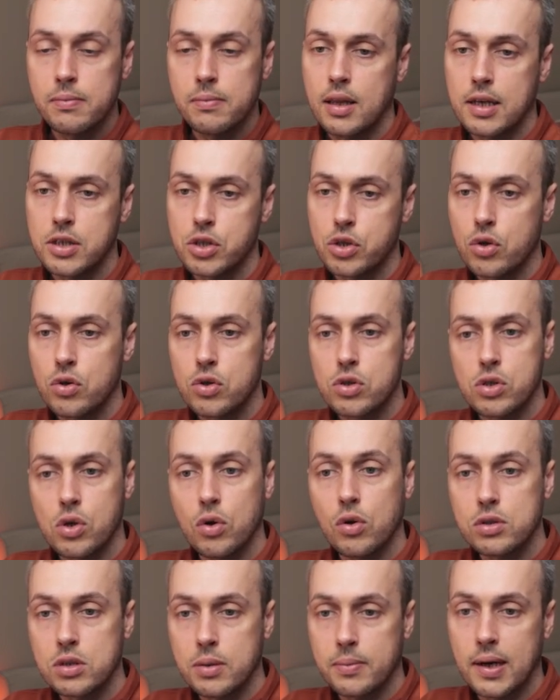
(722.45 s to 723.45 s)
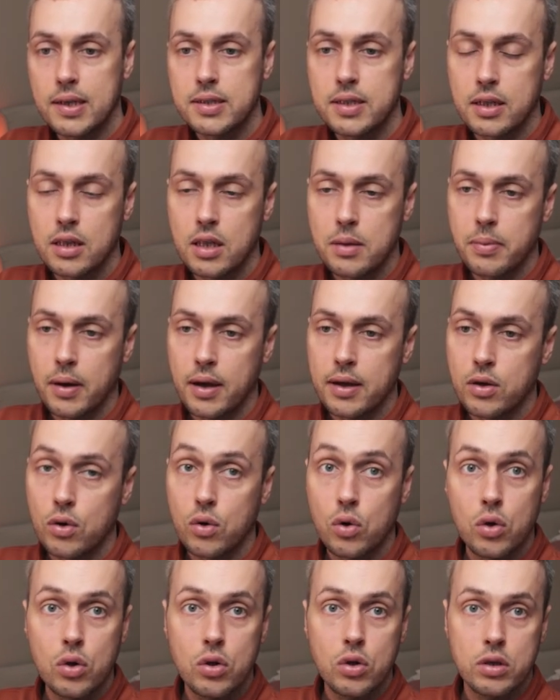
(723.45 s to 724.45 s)
that's used automatically by
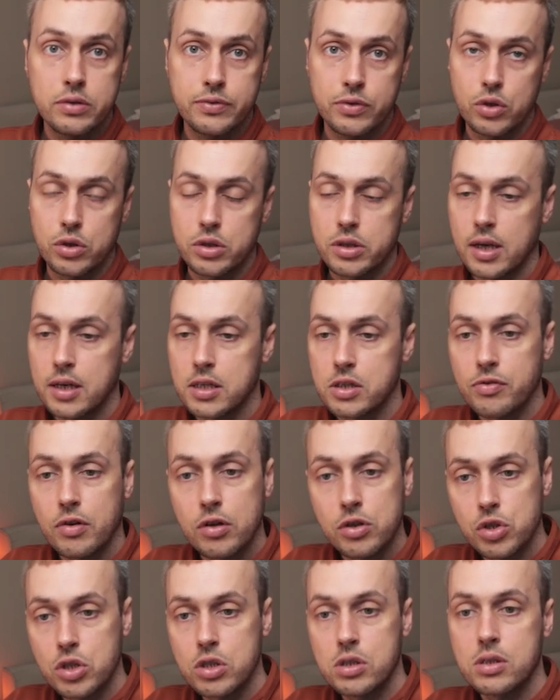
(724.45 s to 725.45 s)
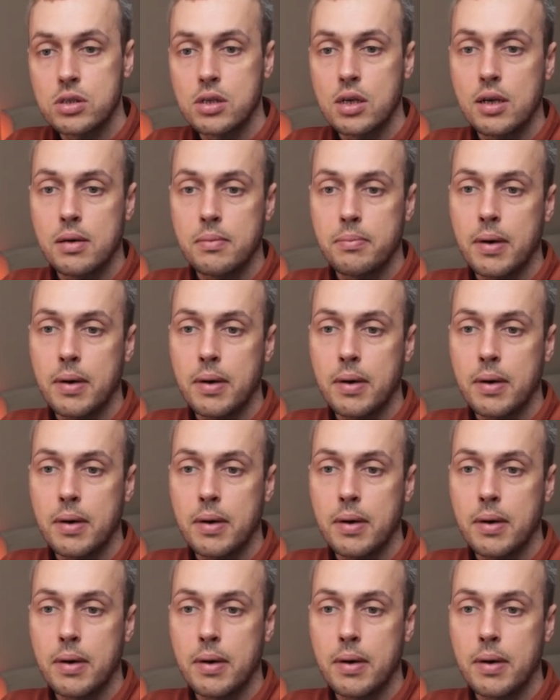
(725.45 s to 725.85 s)
all of our test functions